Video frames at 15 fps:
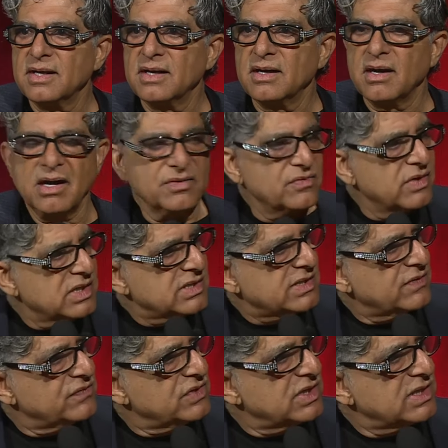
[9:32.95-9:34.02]
Uh,
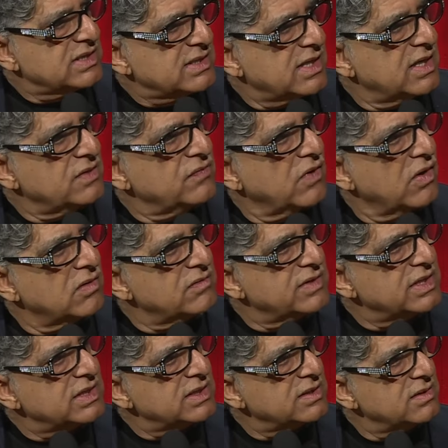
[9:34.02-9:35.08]
hundreds of genes are involved
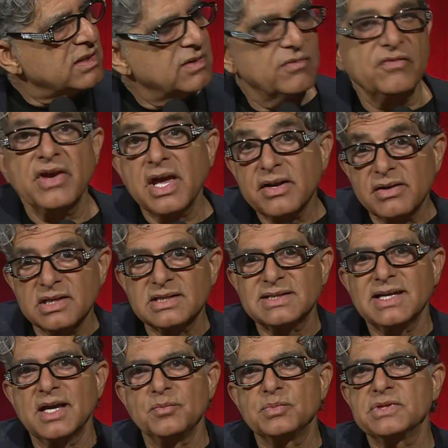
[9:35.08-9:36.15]
in various
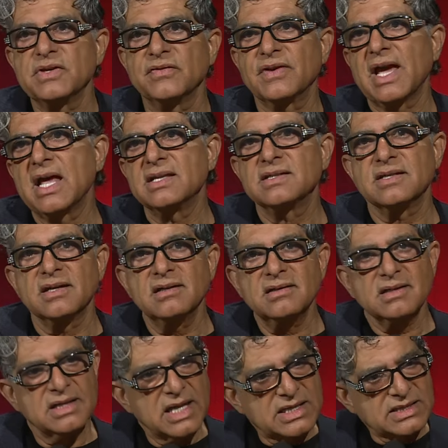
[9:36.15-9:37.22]
types of cancer.
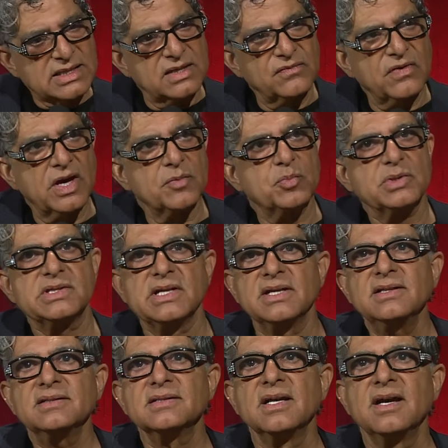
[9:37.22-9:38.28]
Less than
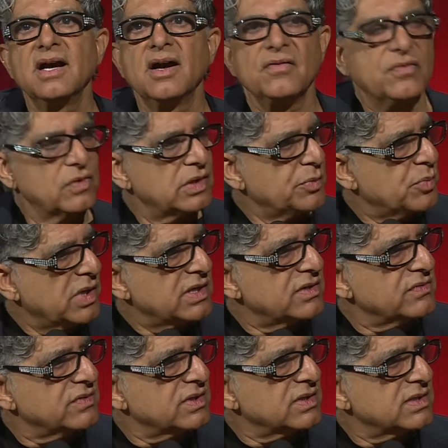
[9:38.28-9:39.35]
5% are fully
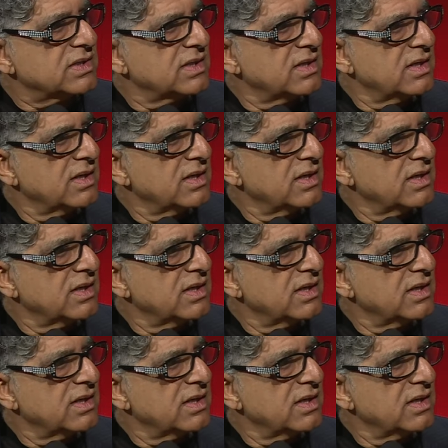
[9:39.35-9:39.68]
penetrant.